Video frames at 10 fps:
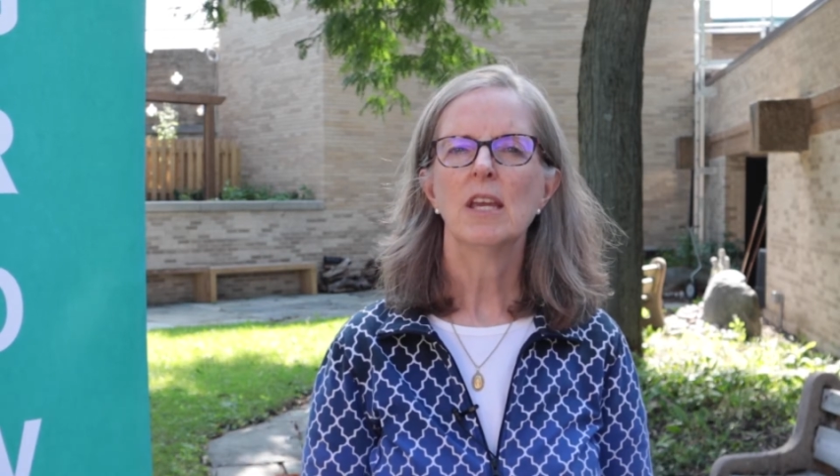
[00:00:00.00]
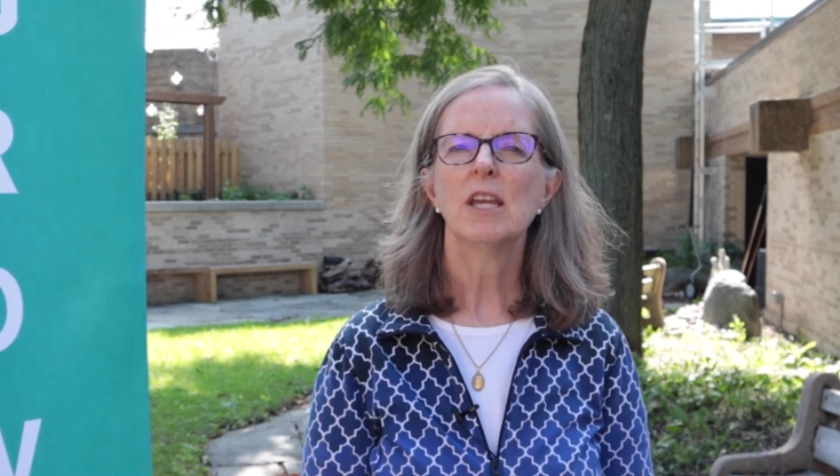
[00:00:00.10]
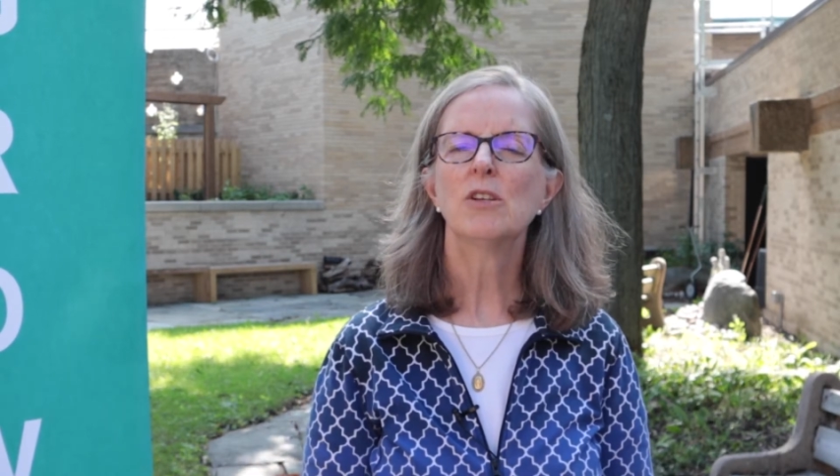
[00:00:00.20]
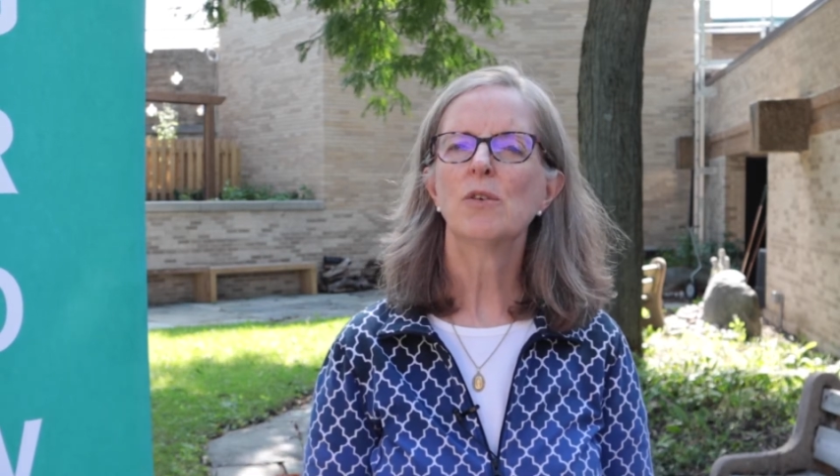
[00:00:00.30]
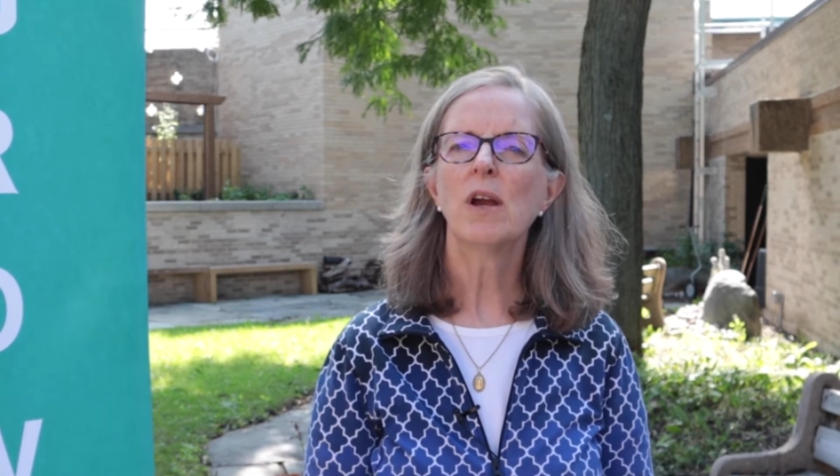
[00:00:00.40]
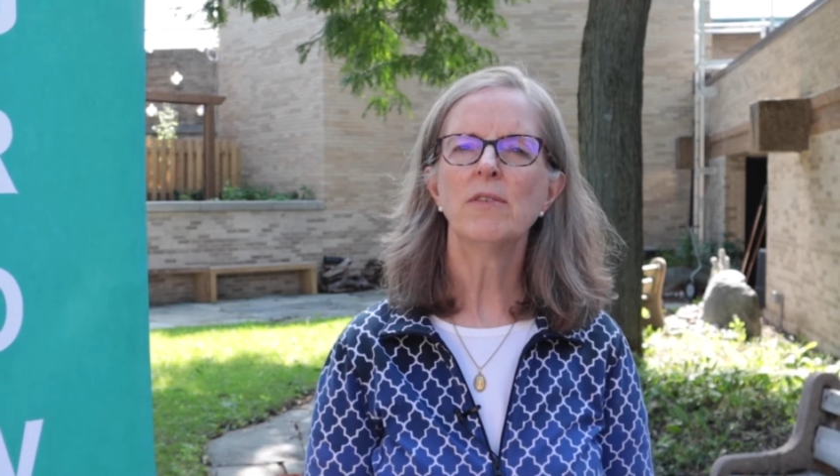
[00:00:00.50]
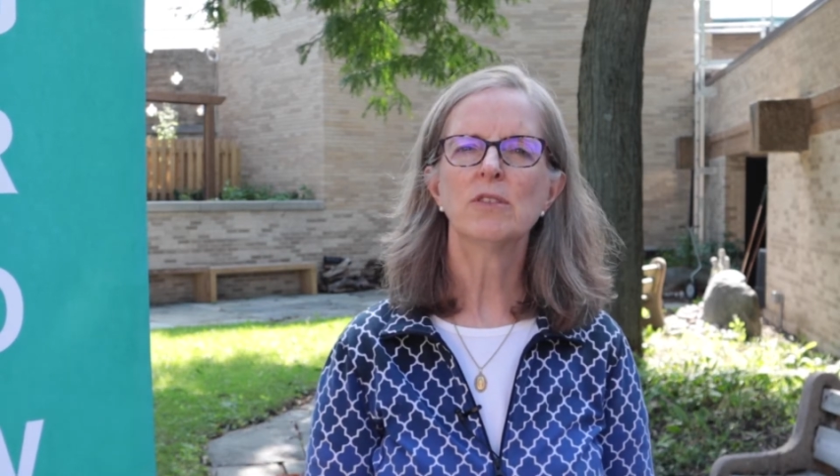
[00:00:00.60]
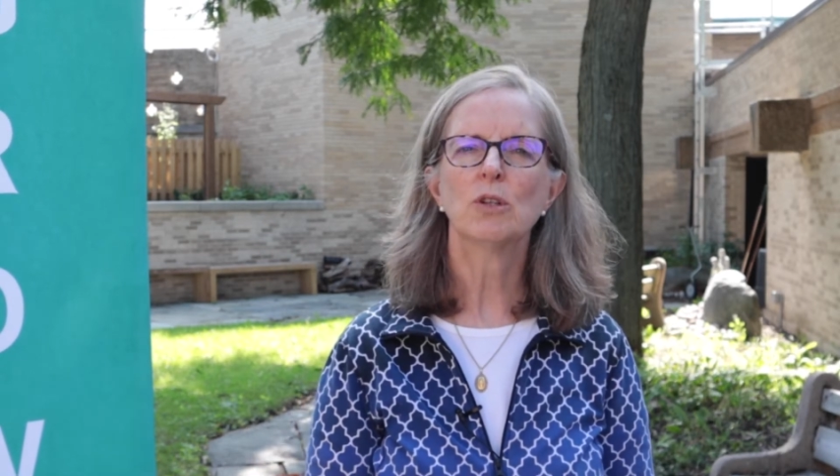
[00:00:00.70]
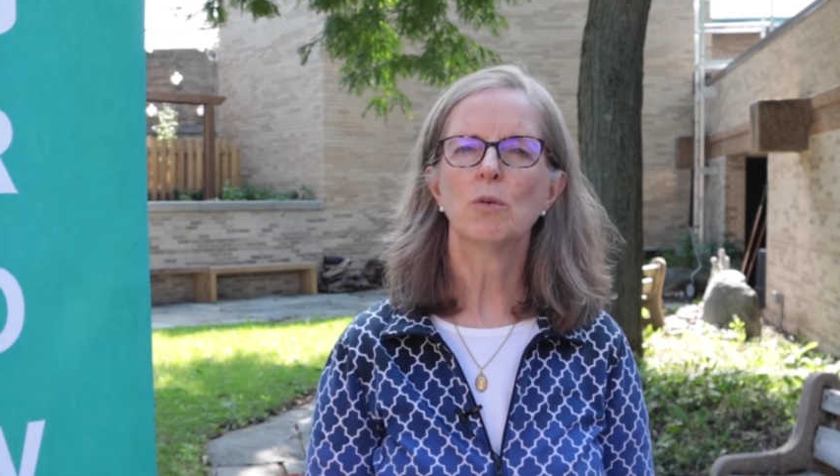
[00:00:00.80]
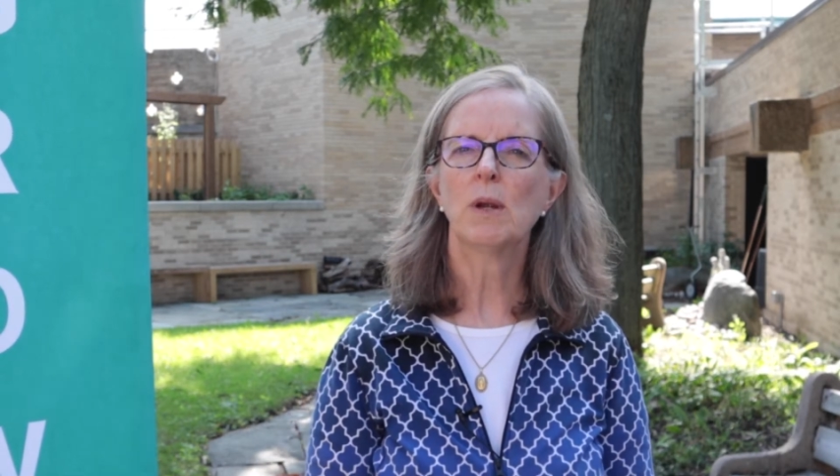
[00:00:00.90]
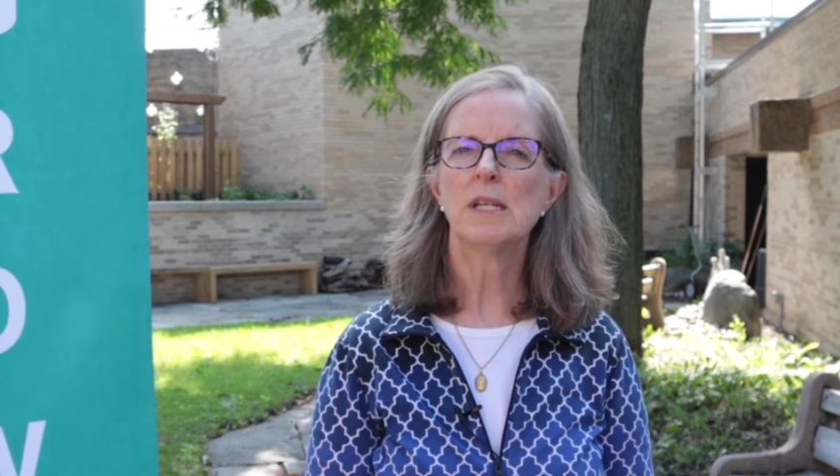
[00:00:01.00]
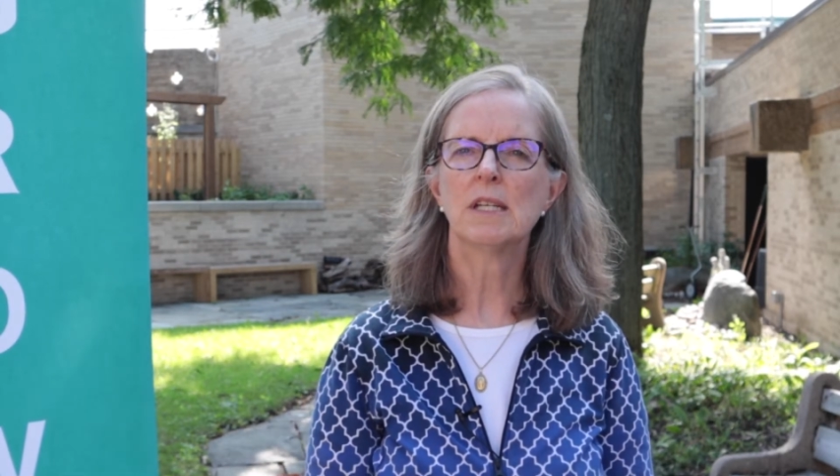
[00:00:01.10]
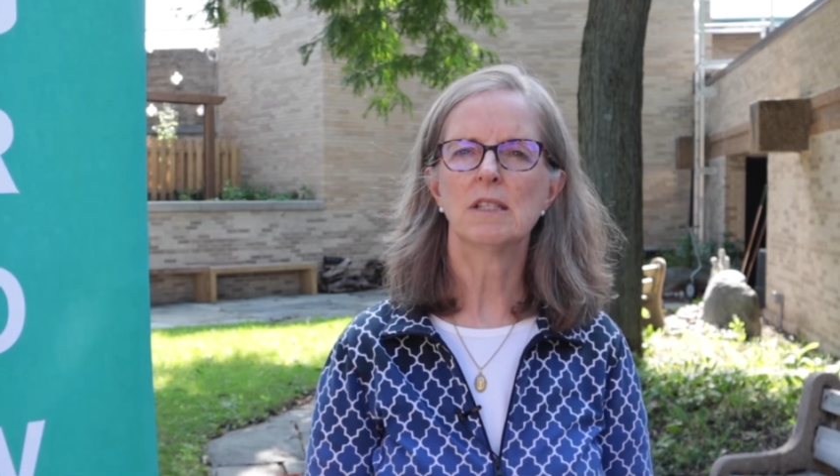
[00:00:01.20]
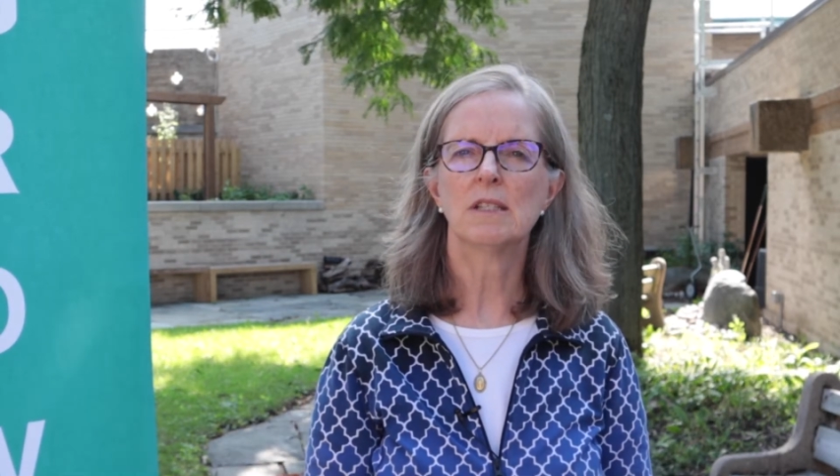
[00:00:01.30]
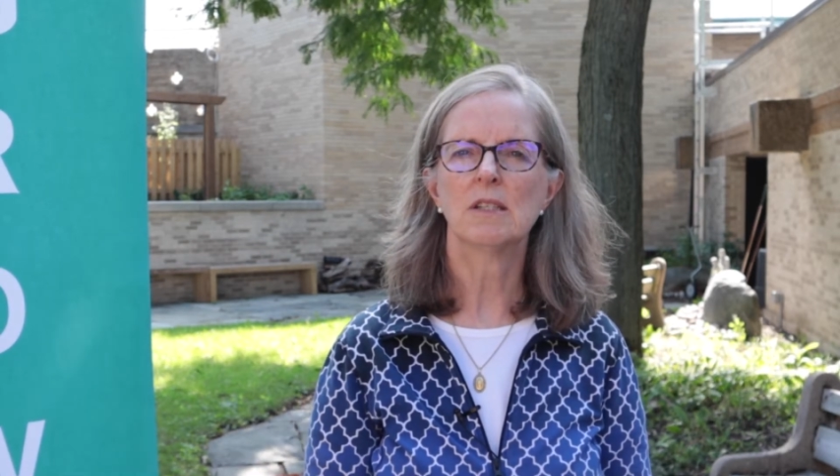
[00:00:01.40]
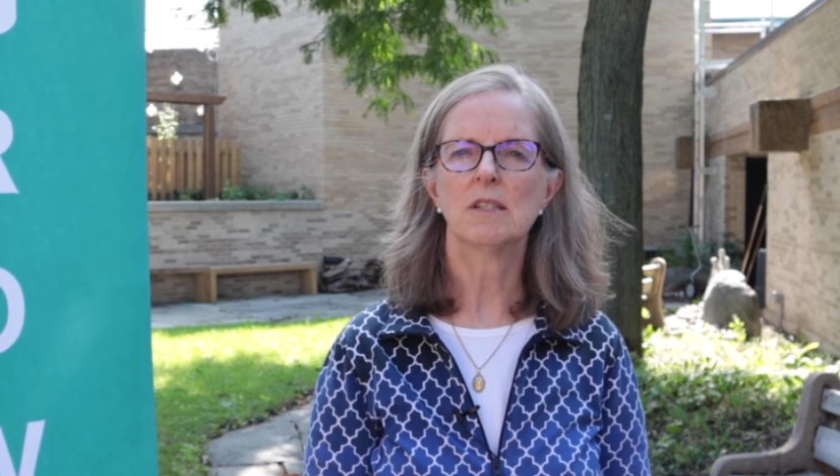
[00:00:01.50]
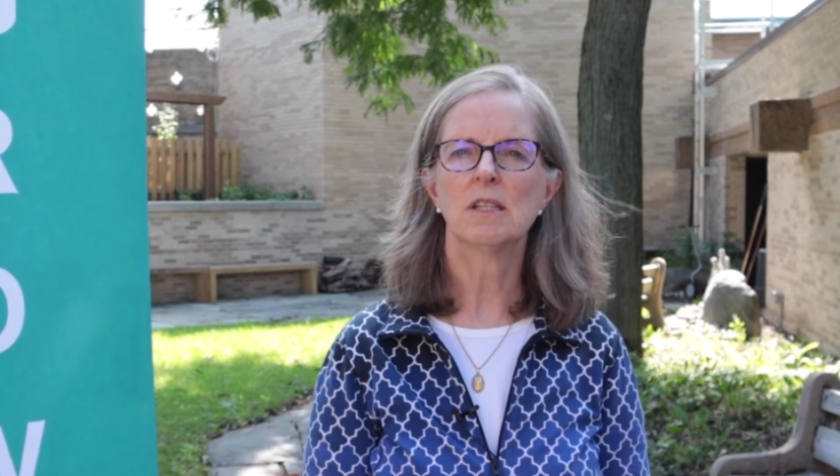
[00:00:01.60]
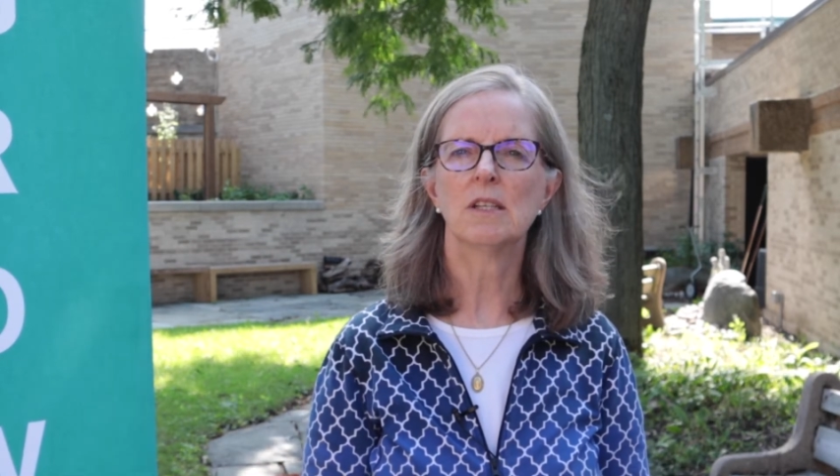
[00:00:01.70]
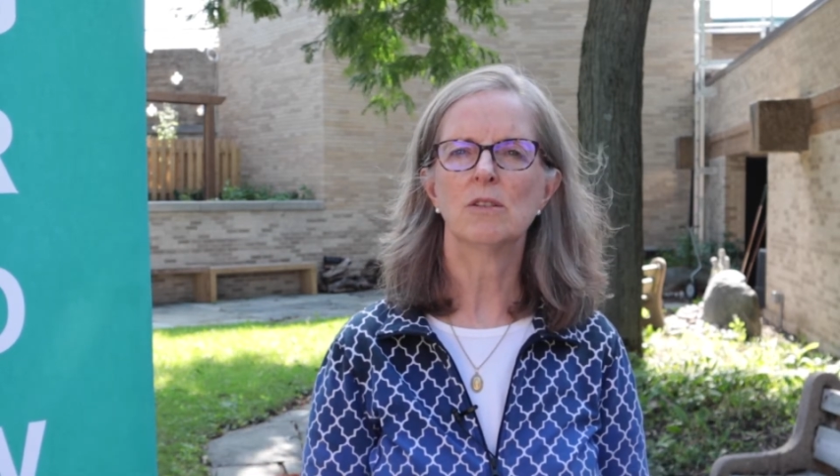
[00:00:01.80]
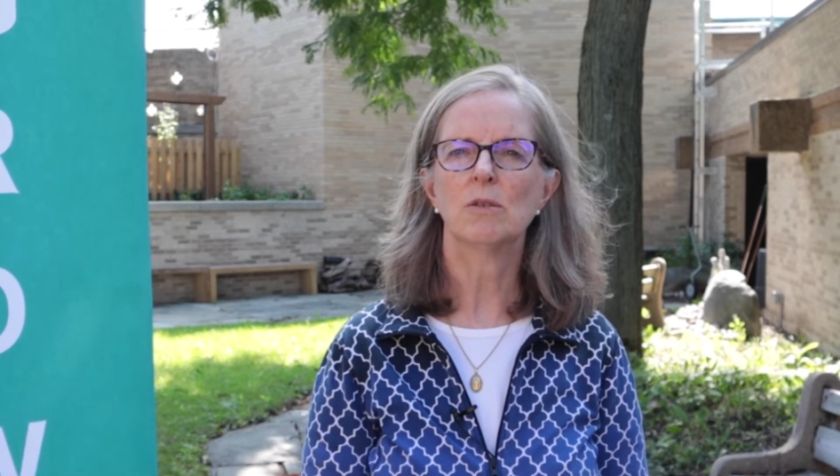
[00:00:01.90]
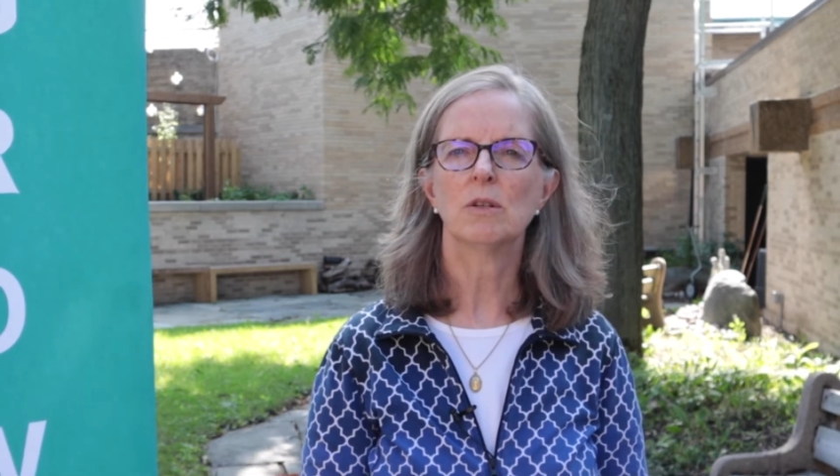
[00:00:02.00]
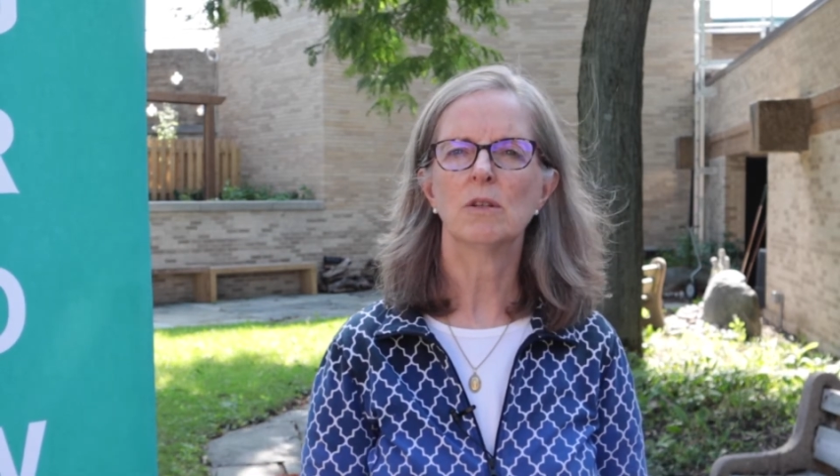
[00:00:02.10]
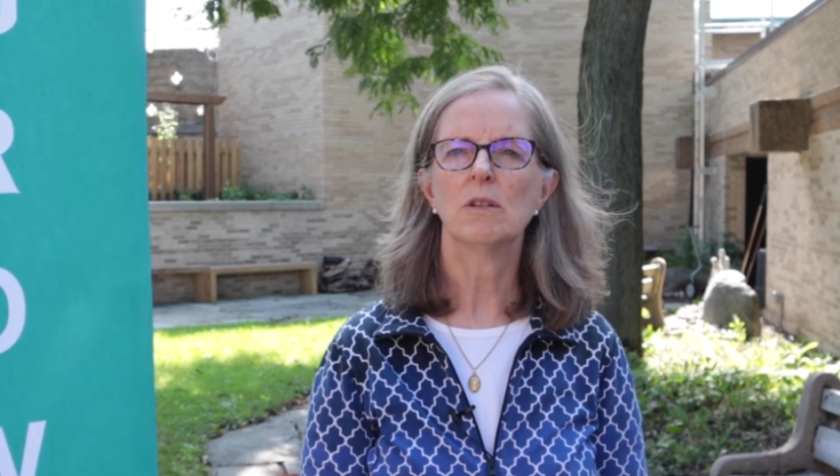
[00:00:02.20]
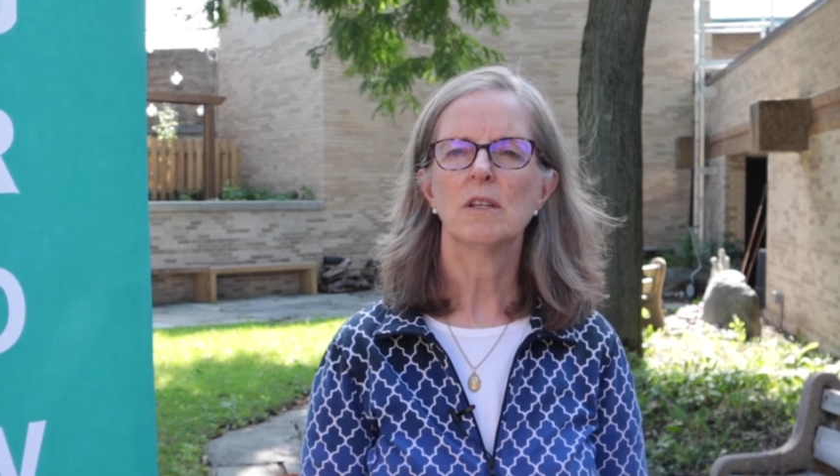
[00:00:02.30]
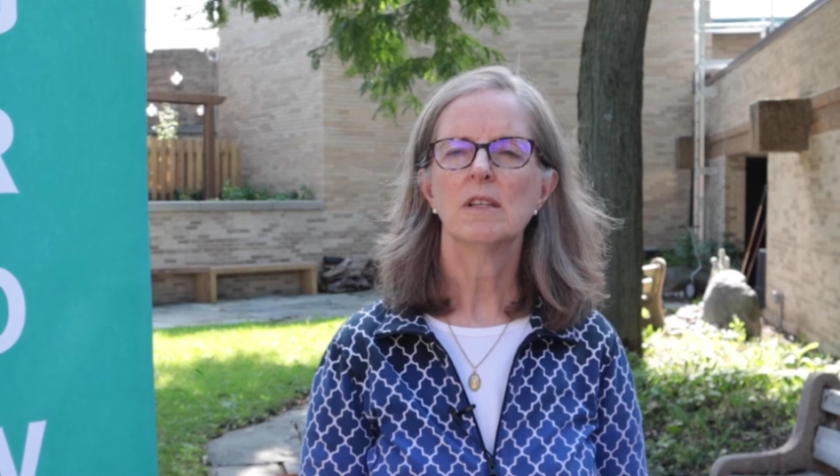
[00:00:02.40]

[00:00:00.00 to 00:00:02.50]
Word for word: He travels a great distance to Israel,